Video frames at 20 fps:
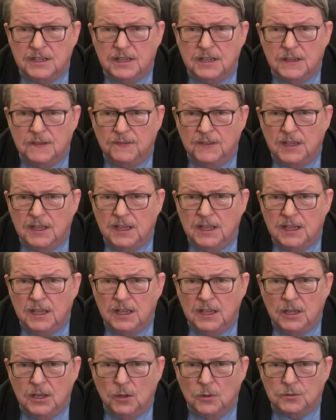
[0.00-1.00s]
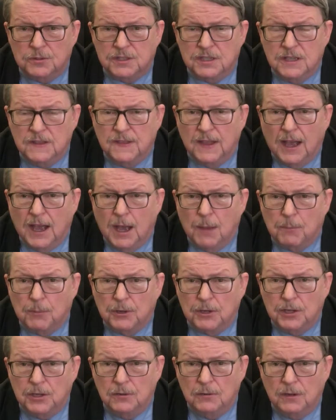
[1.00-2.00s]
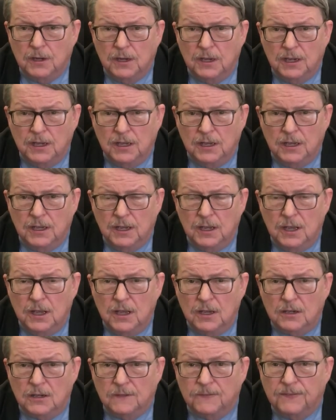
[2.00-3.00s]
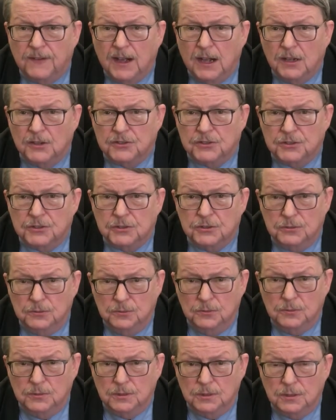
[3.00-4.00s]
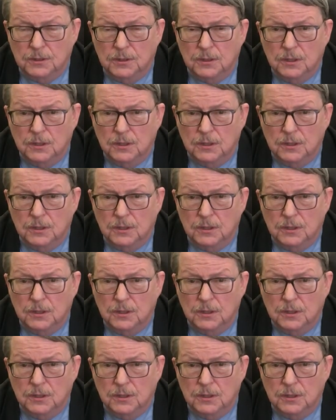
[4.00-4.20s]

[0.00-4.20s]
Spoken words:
give the EEOC the opportunity to file suit